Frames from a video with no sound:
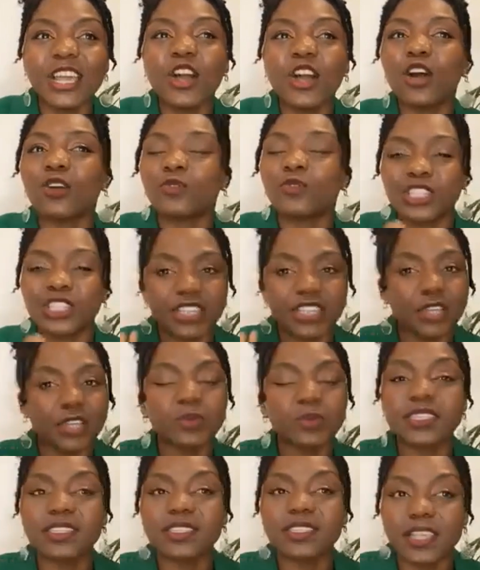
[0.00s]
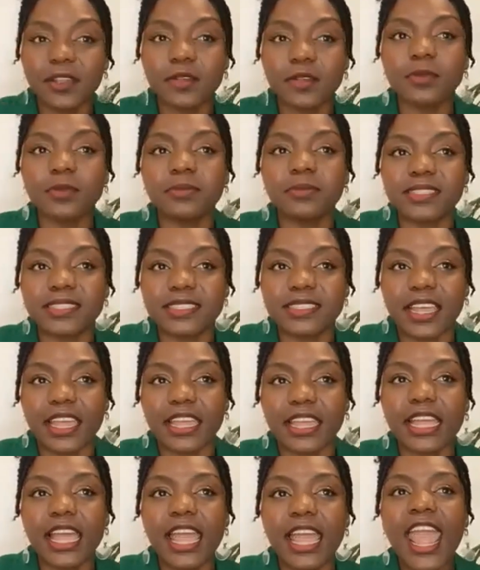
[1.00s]
of which that was a terrible
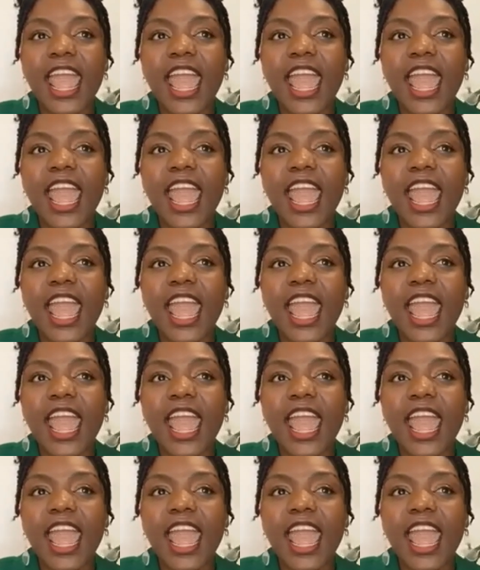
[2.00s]
mistake.